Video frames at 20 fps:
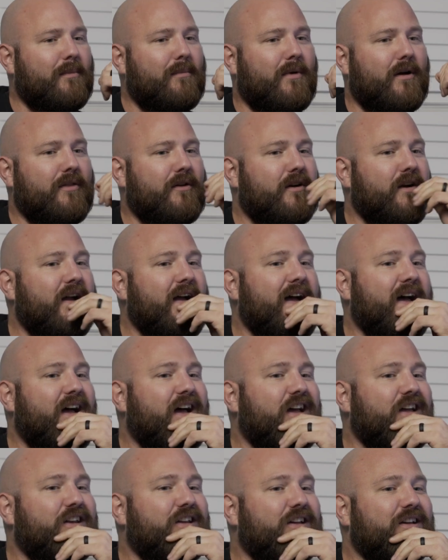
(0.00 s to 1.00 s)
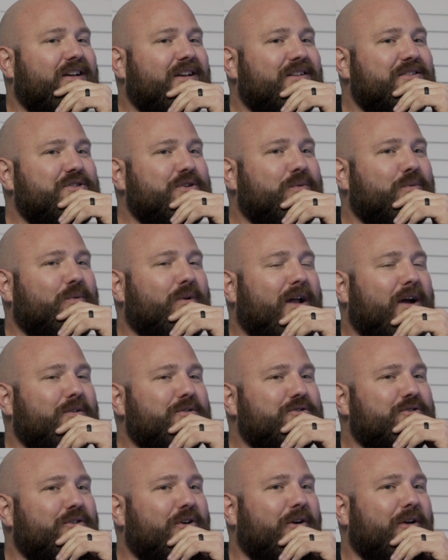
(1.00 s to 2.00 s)
mother had, so when I
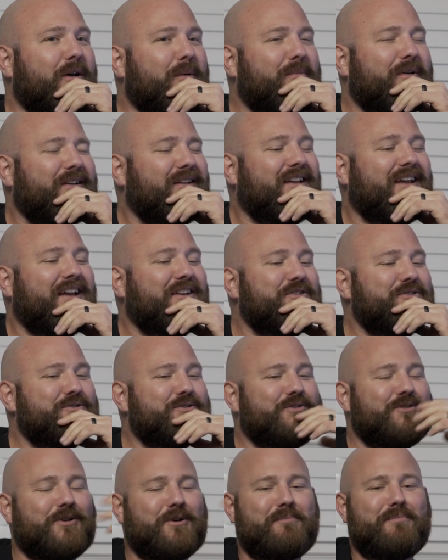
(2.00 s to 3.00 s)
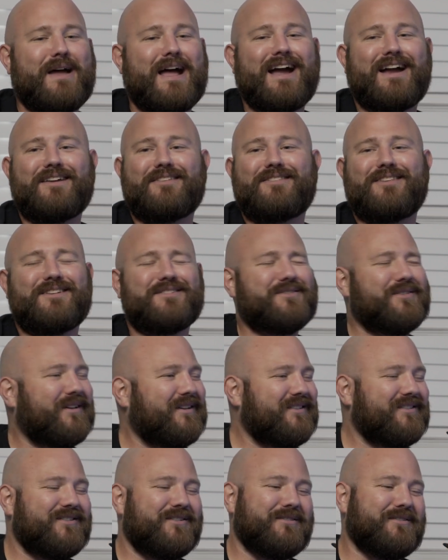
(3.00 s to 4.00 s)
was growing up, and again, you just look back at things, you're
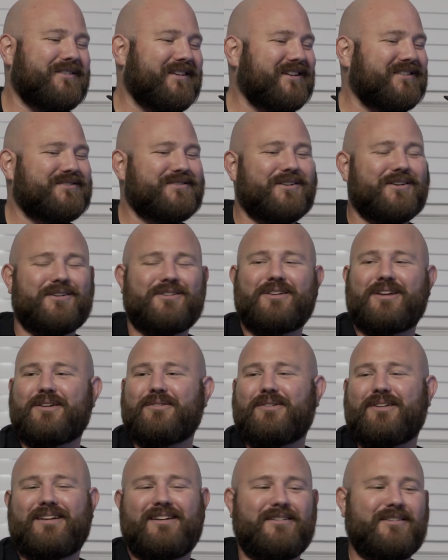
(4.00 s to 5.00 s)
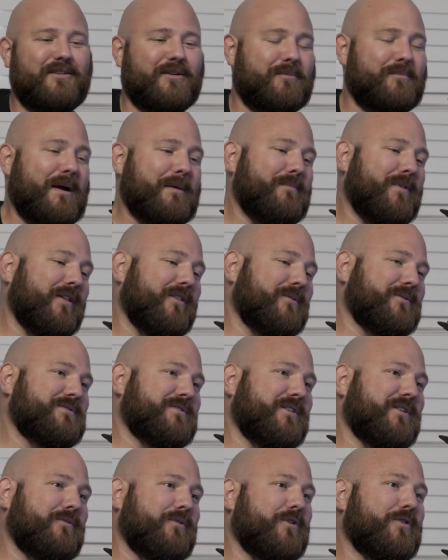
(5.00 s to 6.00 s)
like, certain things start clicking. Like my mother was
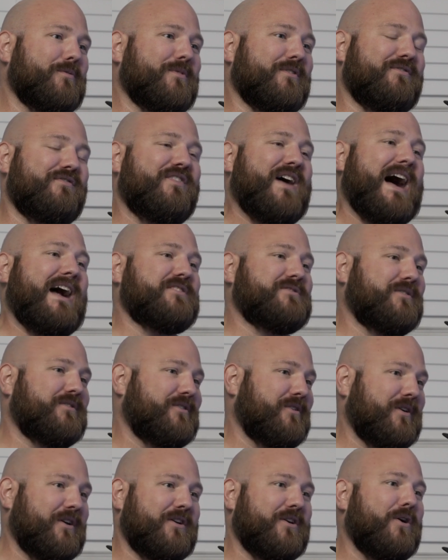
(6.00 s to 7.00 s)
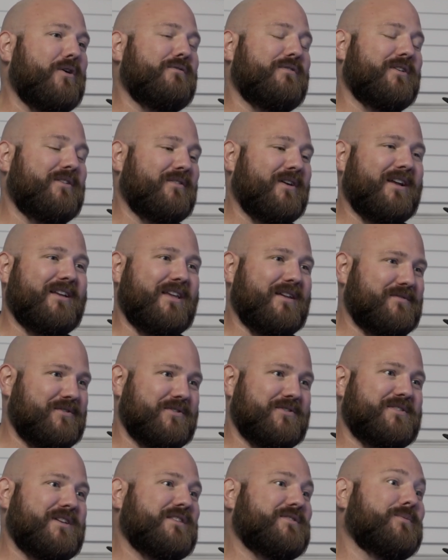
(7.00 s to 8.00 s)
in the room with Pfizer during COVID, right? It gives you a
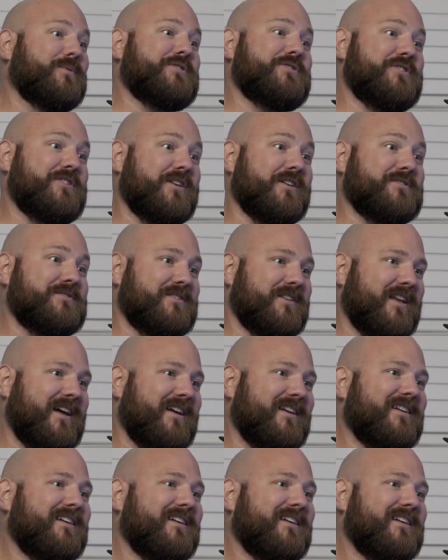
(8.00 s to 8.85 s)
sense of what she does today.